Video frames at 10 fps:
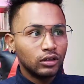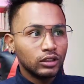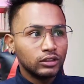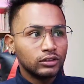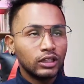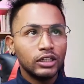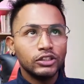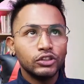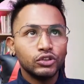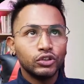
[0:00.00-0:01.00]
all this
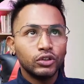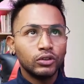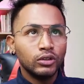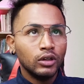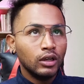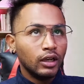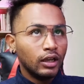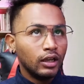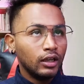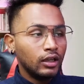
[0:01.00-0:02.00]
conditions you should know.
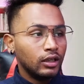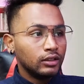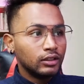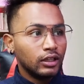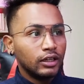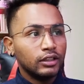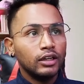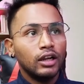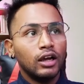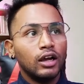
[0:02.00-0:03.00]
And then